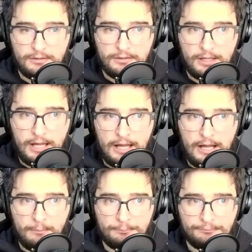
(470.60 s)

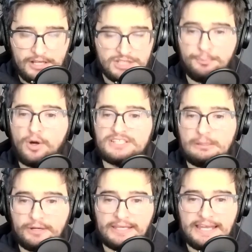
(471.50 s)
Um, sports
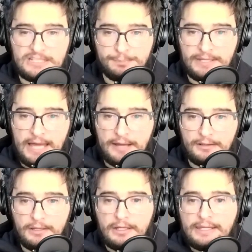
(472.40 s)
network, ESPN.
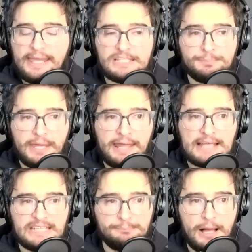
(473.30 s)
ESPN has
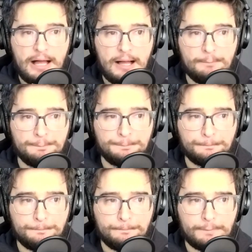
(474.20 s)
like um,
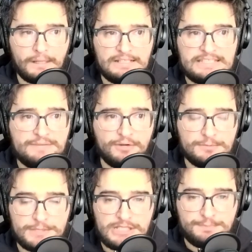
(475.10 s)
different
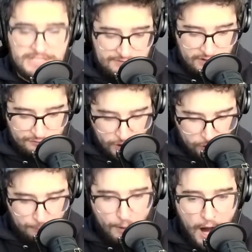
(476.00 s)
different
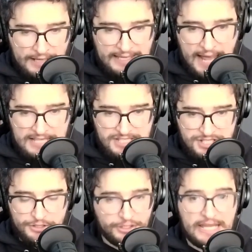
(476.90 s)
vertical podcasts.
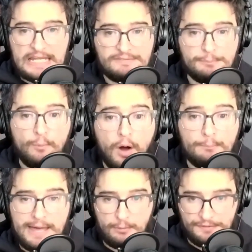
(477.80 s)
You can get even more
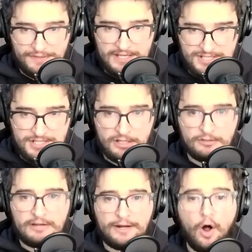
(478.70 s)
meta with this, right?